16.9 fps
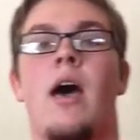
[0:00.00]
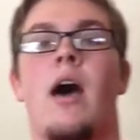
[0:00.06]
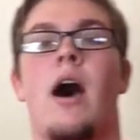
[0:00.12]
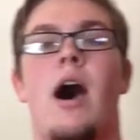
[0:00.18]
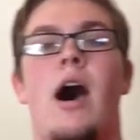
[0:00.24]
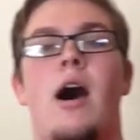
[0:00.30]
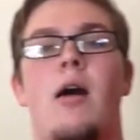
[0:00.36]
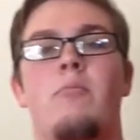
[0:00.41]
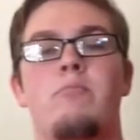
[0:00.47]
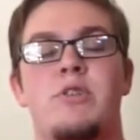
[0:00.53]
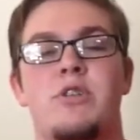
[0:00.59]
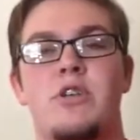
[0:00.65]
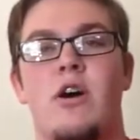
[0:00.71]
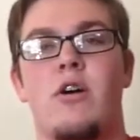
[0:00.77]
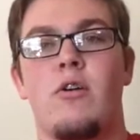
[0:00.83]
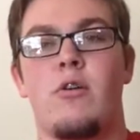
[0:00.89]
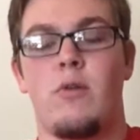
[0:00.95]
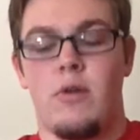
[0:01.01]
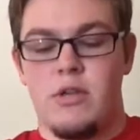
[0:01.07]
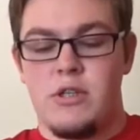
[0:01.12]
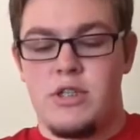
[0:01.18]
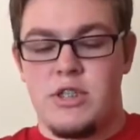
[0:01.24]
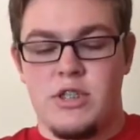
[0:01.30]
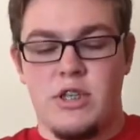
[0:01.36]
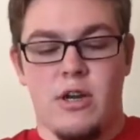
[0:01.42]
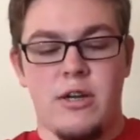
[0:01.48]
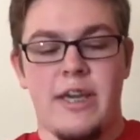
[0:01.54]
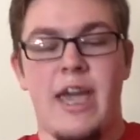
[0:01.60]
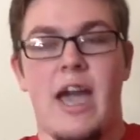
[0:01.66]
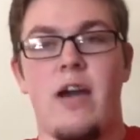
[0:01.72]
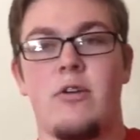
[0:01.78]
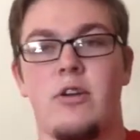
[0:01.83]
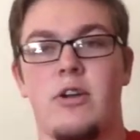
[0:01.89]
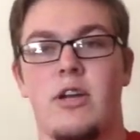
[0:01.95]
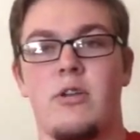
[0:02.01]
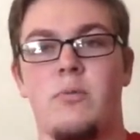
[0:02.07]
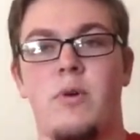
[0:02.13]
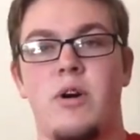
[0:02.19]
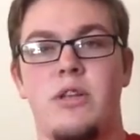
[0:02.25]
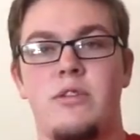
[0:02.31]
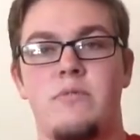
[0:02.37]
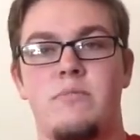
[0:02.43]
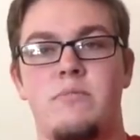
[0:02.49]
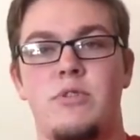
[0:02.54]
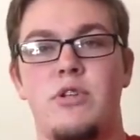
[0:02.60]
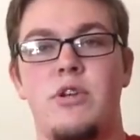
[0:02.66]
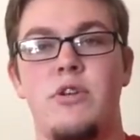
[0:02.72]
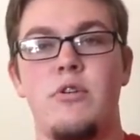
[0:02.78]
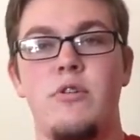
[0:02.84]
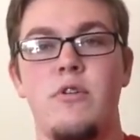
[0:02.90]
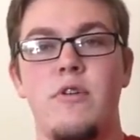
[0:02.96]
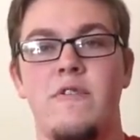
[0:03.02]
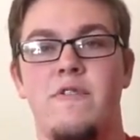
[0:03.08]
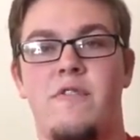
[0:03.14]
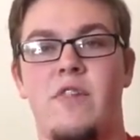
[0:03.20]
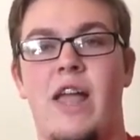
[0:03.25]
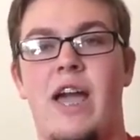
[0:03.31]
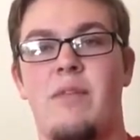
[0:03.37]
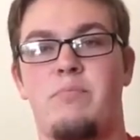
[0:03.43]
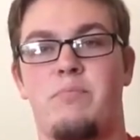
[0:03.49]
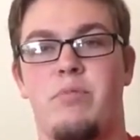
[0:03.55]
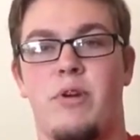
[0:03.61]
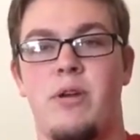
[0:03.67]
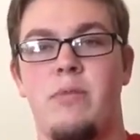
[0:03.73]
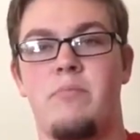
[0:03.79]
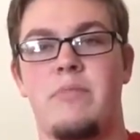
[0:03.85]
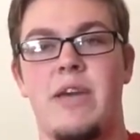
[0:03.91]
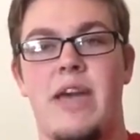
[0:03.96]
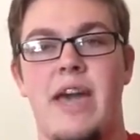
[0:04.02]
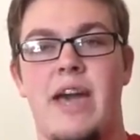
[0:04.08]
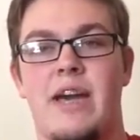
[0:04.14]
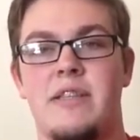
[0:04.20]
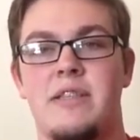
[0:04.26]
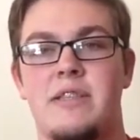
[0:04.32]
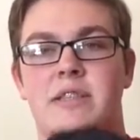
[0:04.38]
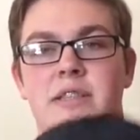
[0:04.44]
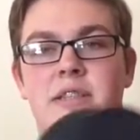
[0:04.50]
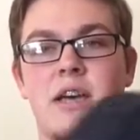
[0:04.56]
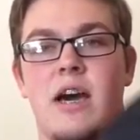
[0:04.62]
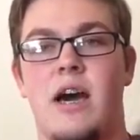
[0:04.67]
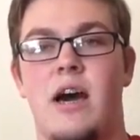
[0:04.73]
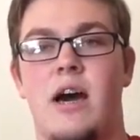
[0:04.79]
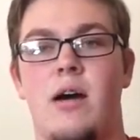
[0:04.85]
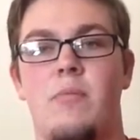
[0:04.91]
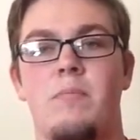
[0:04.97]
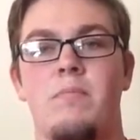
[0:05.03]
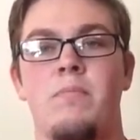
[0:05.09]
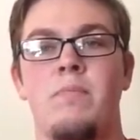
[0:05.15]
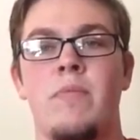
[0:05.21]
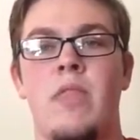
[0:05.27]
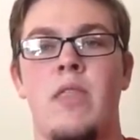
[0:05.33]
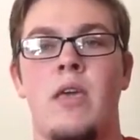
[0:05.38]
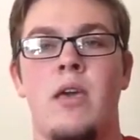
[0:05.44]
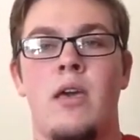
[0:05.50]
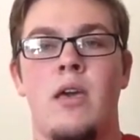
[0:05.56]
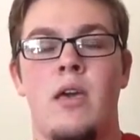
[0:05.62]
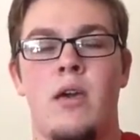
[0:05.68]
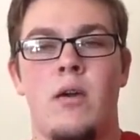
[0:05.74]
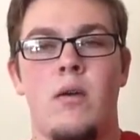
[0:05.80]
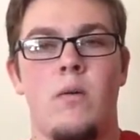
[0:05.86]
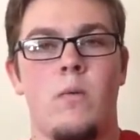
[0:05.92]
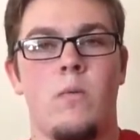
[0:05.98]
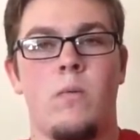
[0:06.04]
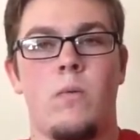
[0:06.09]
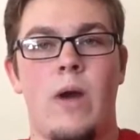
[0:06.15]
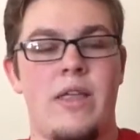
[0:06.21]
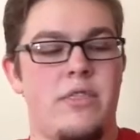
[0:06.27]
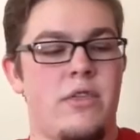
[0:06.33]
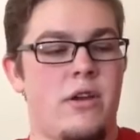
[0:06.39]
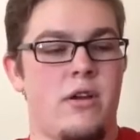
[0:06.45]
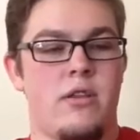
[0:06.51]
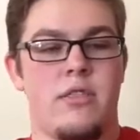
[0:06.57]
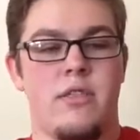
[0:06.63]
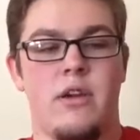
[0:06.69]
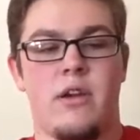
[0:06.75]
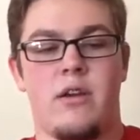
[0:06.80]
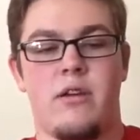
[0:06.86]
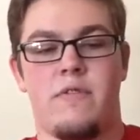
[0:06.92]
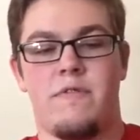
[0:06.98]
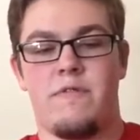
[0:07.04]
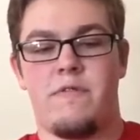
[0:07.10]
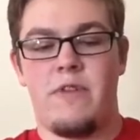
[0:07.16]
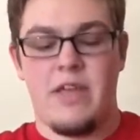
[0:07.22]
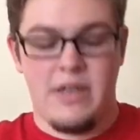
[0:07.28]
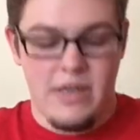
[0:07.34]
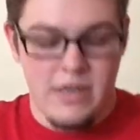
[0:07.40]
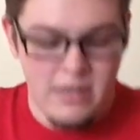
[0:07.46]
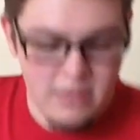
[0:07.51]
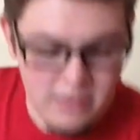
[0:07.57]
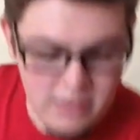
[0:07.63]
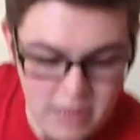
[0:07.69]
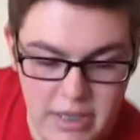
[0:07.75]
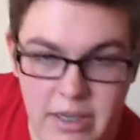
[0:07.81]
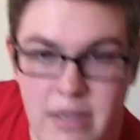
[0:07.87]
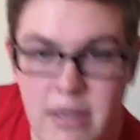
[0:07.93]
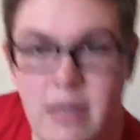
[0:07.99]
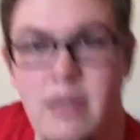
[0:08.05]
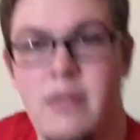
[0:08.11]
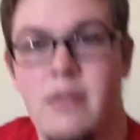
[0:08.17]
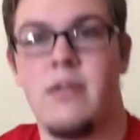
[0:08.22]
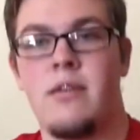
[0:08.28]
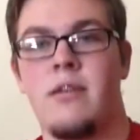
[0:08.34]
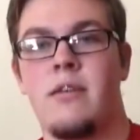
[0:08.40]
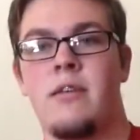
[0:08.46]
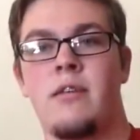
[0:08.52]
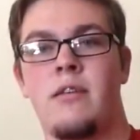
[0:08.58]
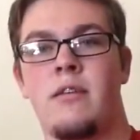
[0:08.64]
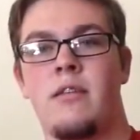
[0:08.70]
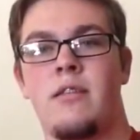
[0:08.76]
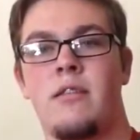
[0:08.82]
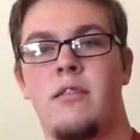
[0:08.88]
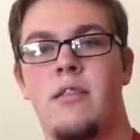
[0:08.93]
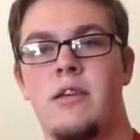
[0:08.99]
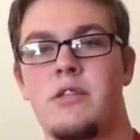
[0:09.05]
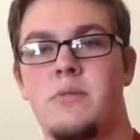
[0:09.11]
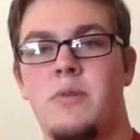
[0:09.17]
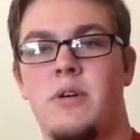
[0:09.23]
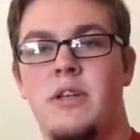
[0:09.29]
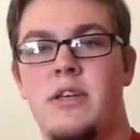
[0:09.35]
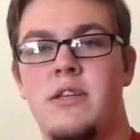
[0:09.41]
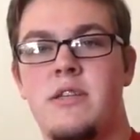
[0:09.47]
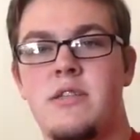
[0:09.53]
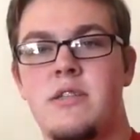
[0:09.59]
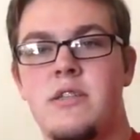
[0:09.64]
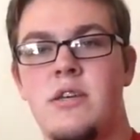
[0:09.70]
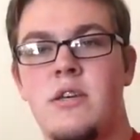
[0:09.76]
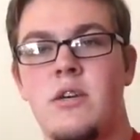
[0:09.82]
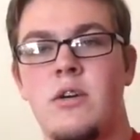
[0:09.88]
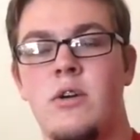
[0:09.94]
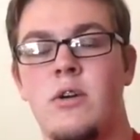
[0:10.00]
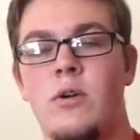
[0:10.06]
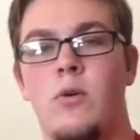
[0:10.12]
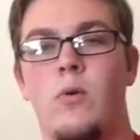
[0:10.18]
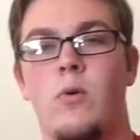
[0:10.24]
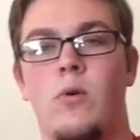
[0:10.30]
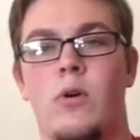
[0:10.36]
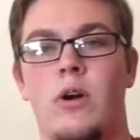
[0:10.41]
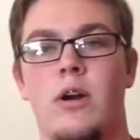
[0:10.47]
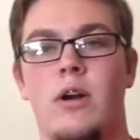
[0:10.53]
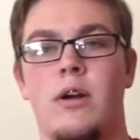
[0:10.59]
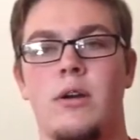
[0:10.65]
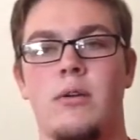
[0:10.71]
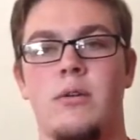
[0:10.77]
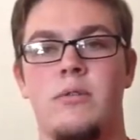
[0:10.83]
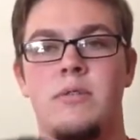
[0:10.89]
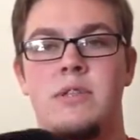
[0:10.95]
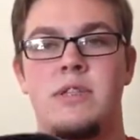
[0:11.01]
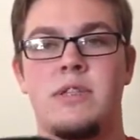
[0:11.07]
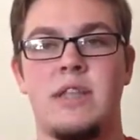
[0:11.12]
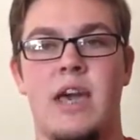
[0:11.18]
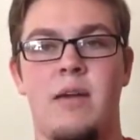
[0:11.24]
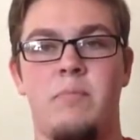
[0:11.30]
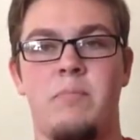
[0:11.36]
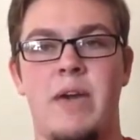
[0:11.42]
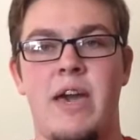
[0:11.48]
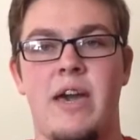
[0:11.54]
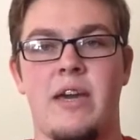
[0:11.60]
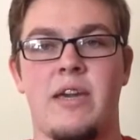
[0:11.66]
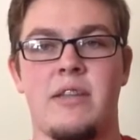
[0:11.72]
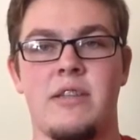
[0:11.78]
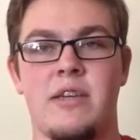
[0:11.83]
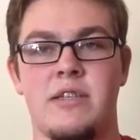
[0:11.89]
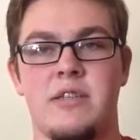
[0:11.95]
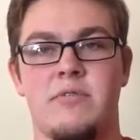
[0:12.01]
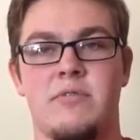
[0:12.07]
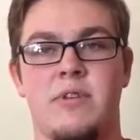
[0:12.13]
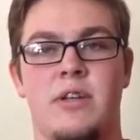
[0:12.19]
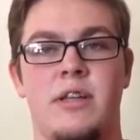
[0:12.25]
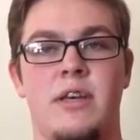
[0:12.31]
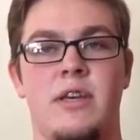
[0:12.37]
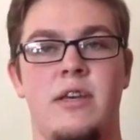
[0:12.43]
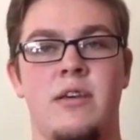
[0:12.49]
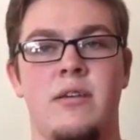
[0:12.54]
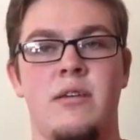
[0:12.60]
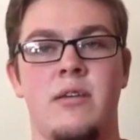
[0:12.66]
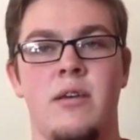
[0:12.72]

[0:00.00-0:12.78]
Um, so starting out, you're going to want two flat brimmed hats. Um, whether they're fitted like this one is or snapback, it doesn't really